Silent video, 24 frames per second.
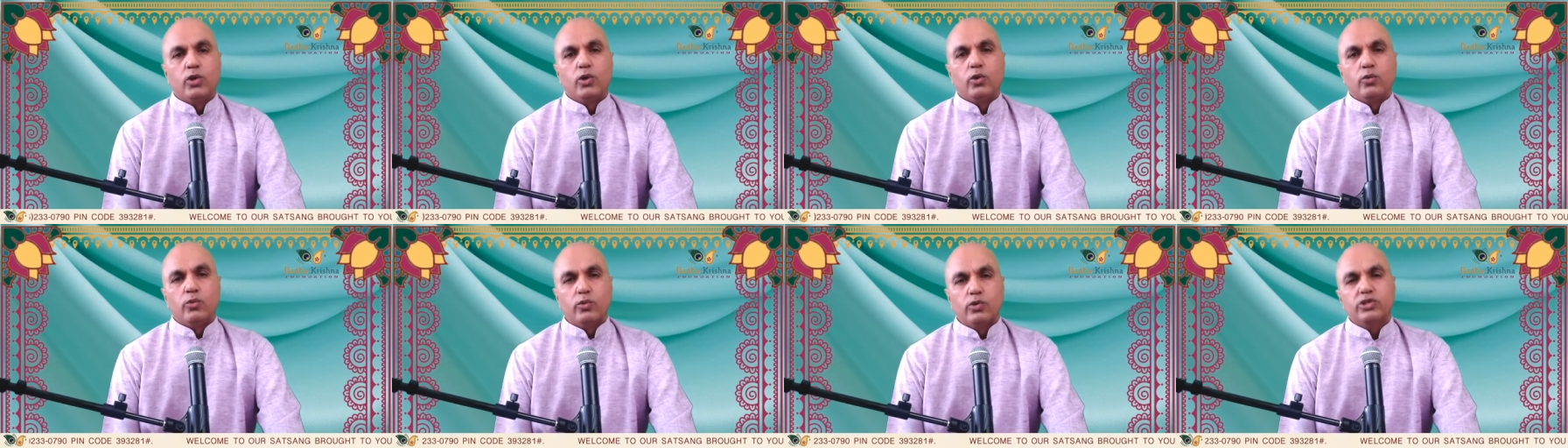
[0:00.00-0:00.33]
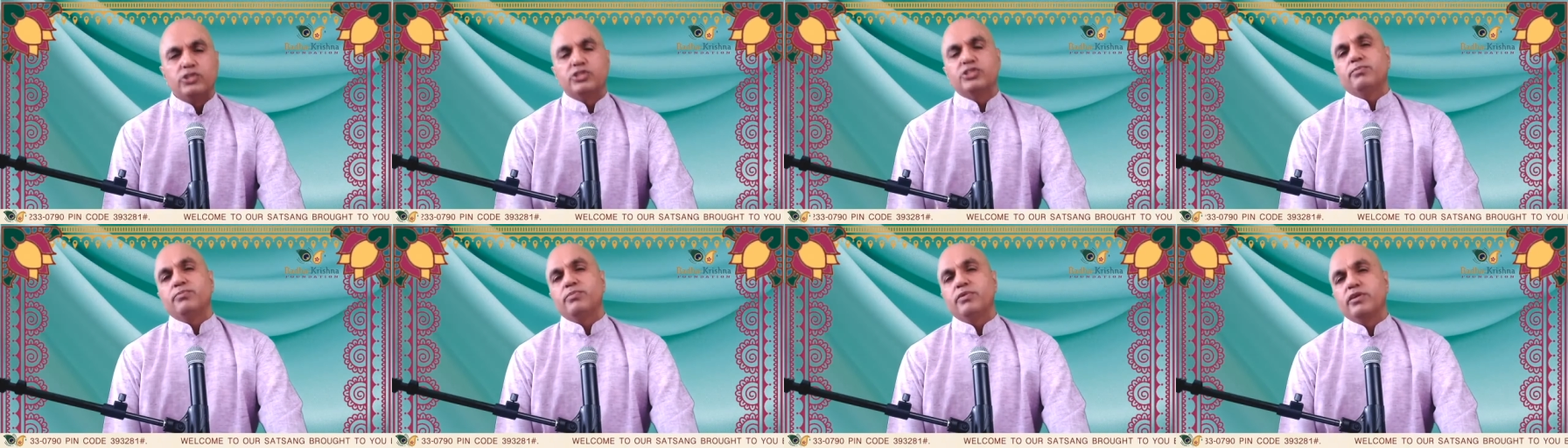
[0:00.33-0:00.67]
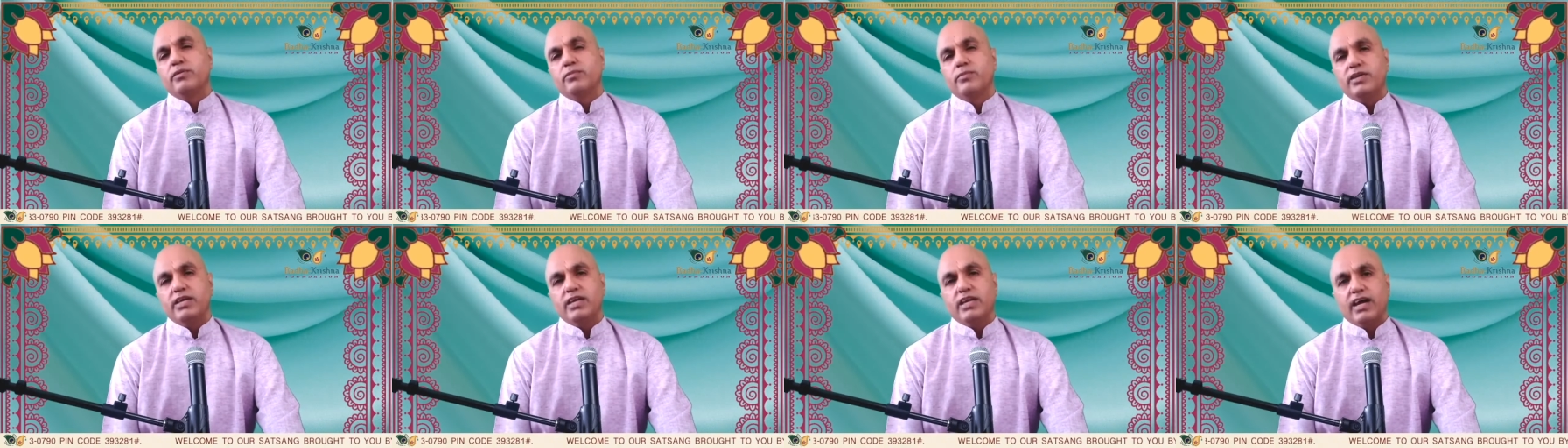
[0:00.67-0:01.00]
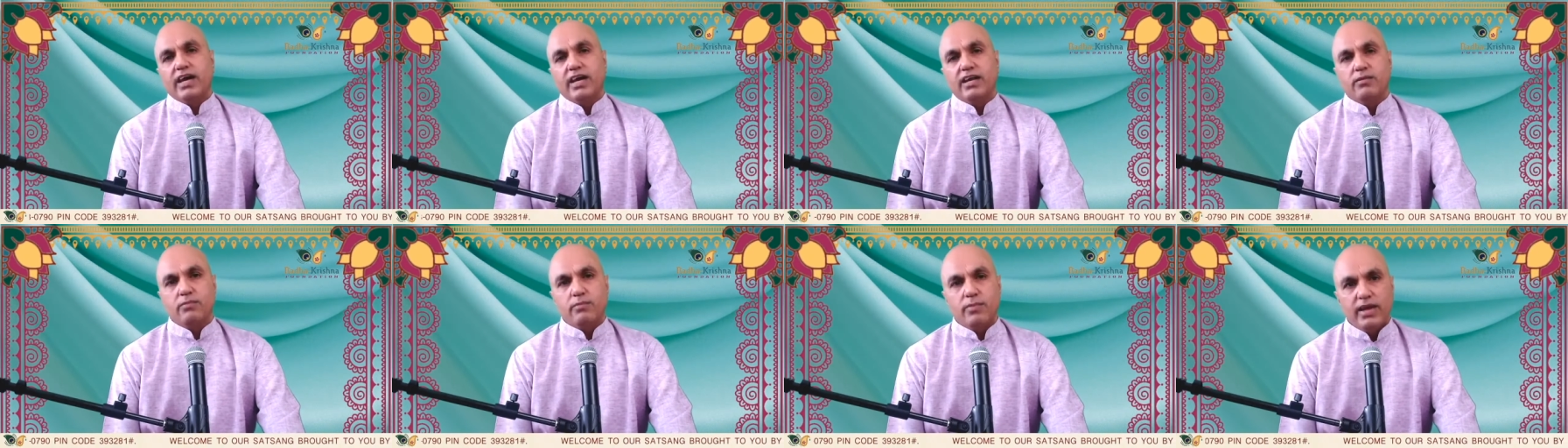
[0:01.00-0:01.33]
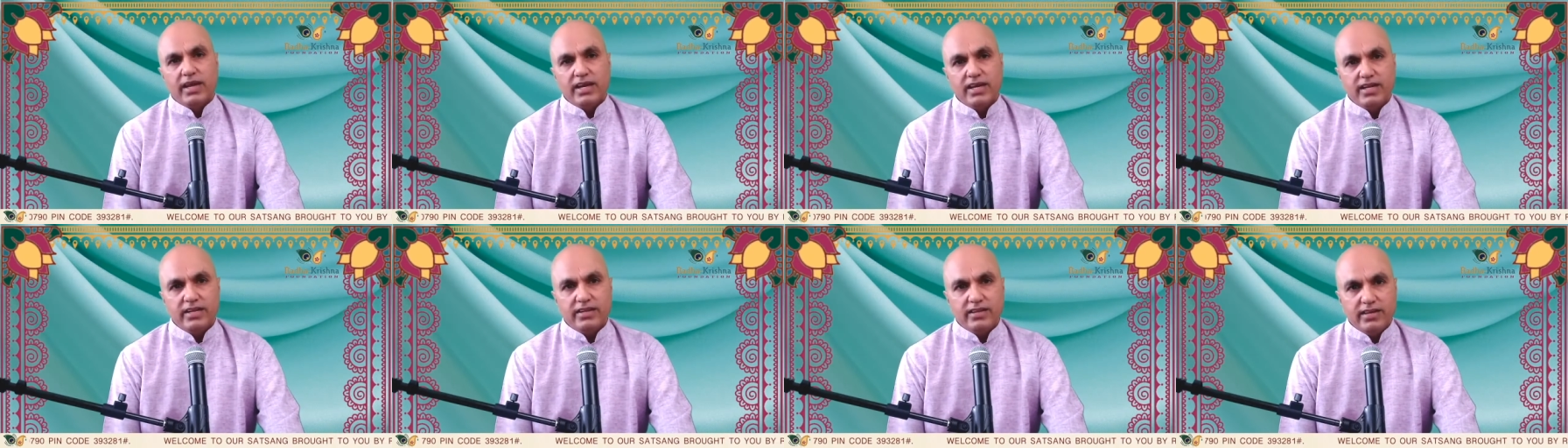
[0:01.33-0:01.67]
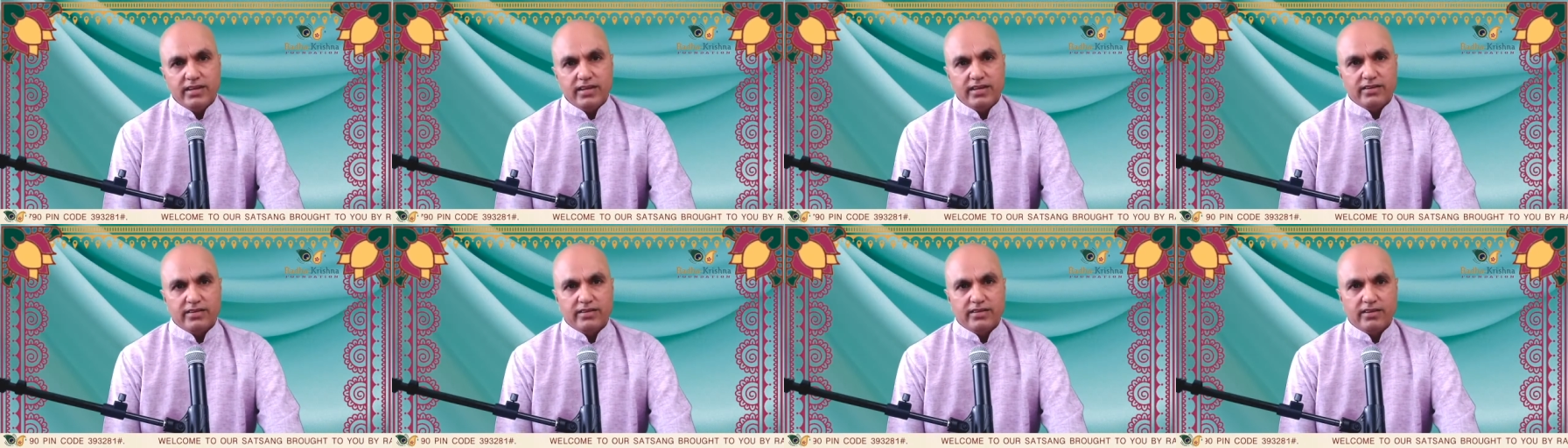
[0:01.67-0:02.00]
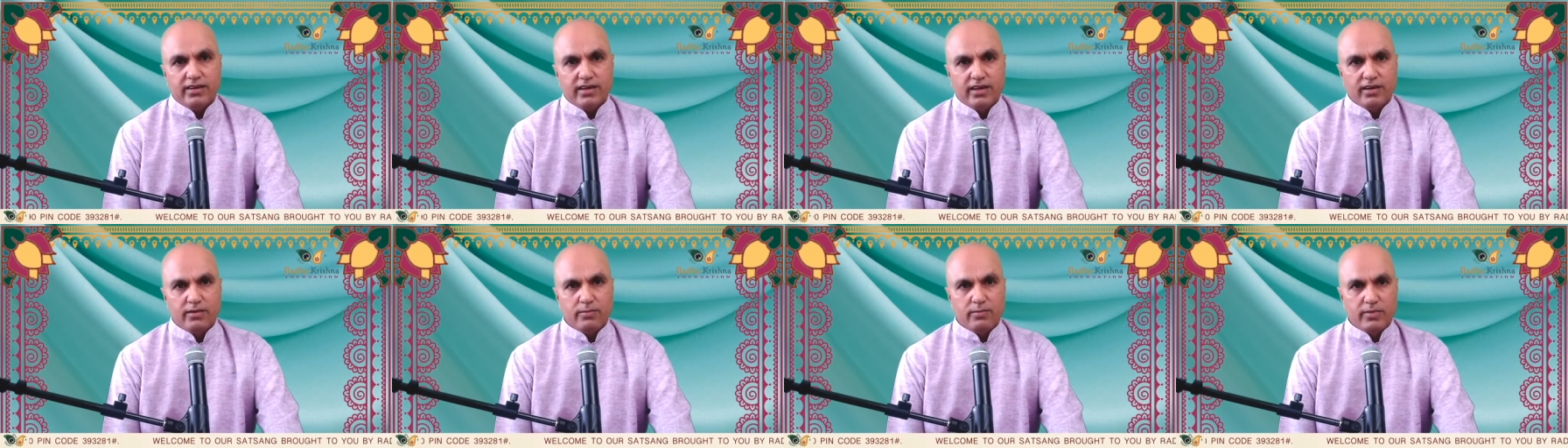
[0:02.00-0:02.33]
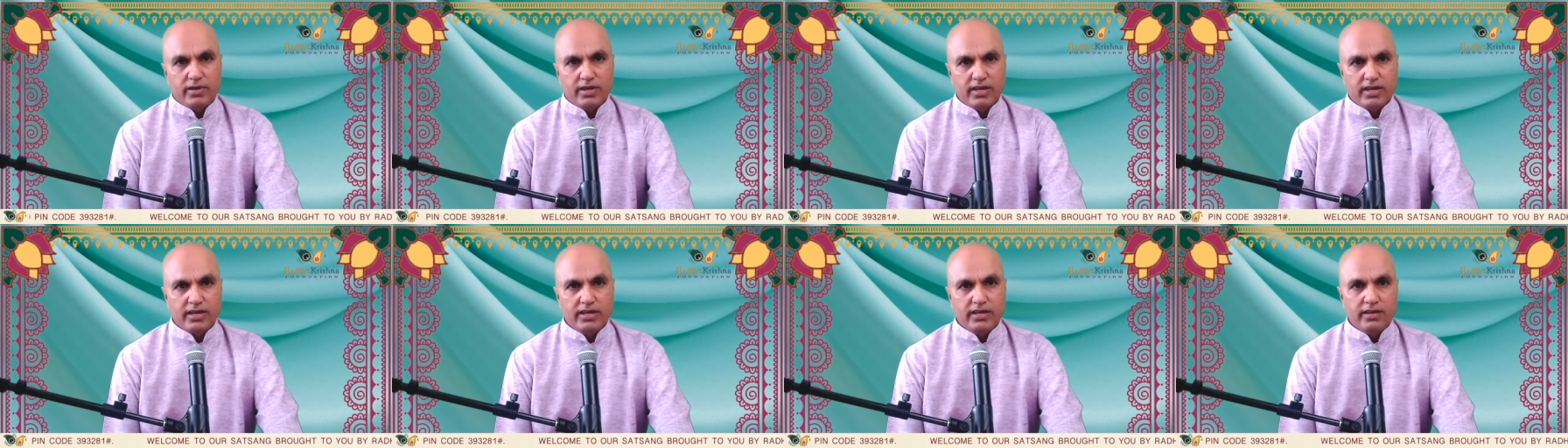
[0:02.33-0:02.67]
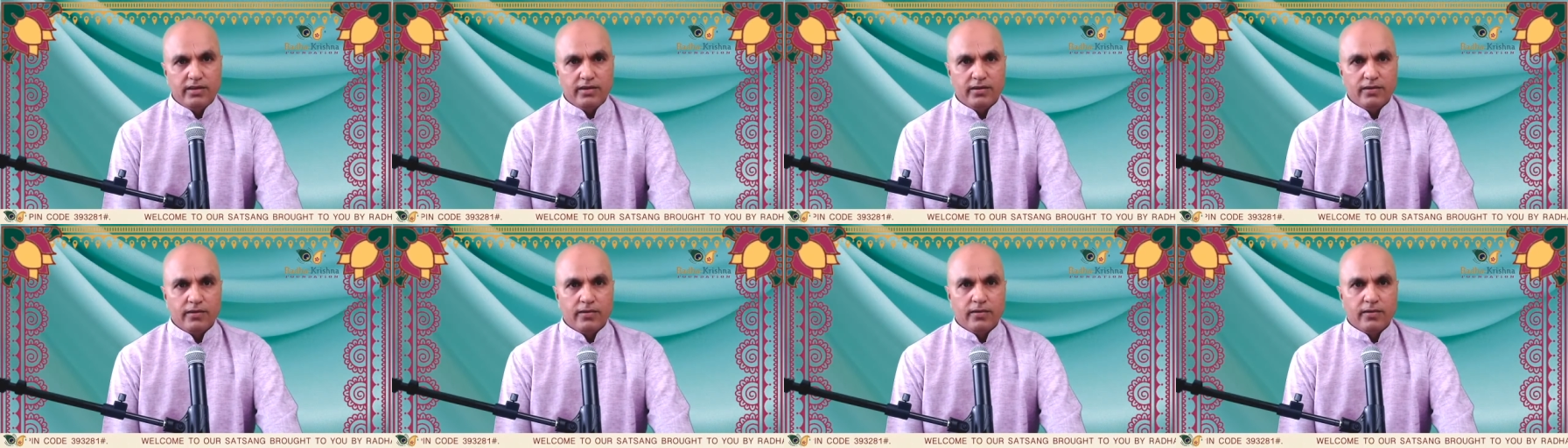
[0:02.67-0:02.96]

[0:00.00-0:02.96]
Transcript: worshipping me and meditating on me,